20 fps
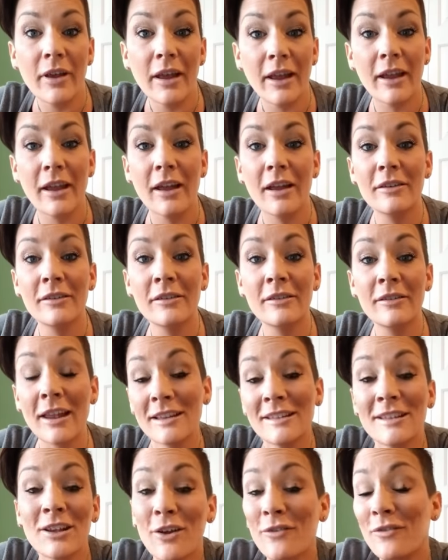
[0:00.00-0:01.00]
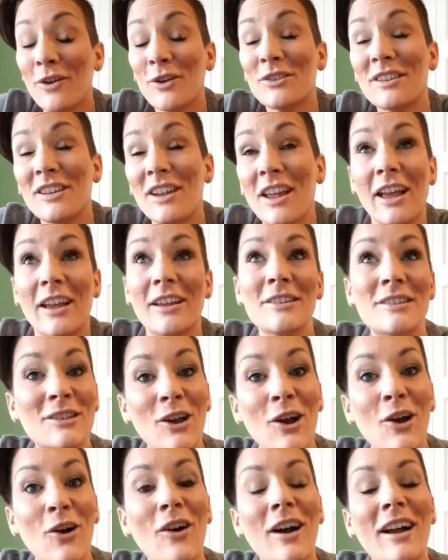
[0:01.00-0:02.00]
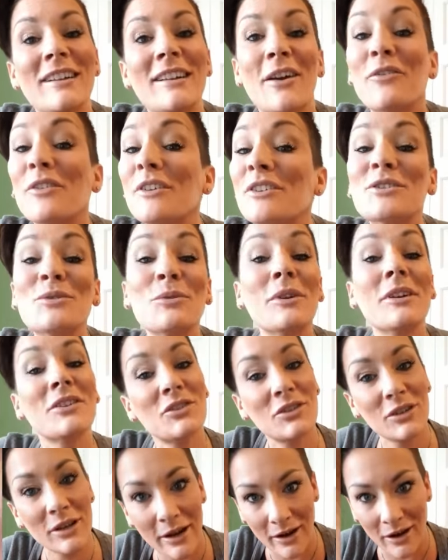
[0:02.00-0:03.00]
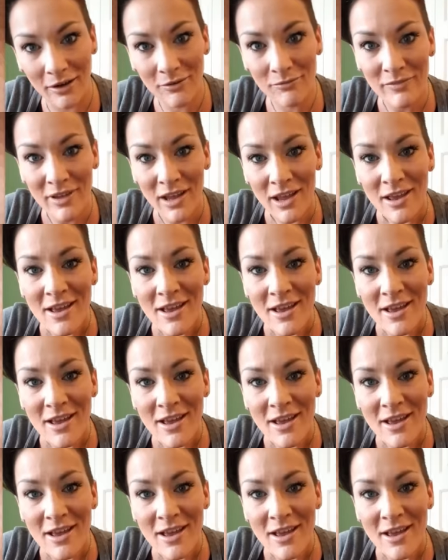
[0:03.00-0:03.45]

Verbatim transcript: And that's how I felt today. So I definitely just want to share